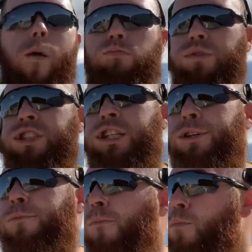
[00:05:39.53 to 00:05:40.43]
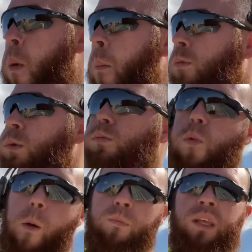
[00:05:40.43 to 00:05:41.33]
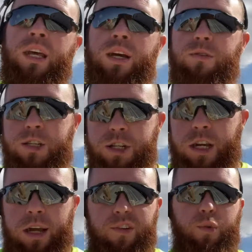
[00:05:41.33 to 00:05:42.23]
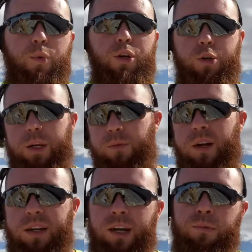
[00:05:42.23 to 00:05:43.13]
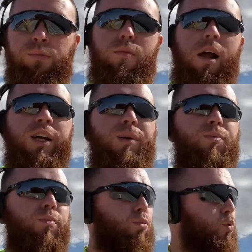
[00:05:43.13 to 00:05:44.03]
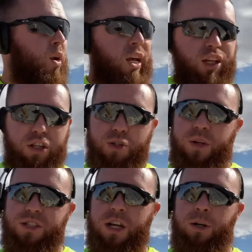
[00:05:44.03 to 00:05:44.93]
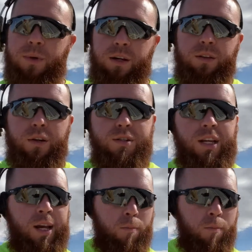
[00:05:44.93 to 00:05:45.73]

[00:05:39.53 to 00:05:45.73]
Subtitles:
So yeah, that was just kind of a real quick rundown. When I get this week's settlement on Thursday,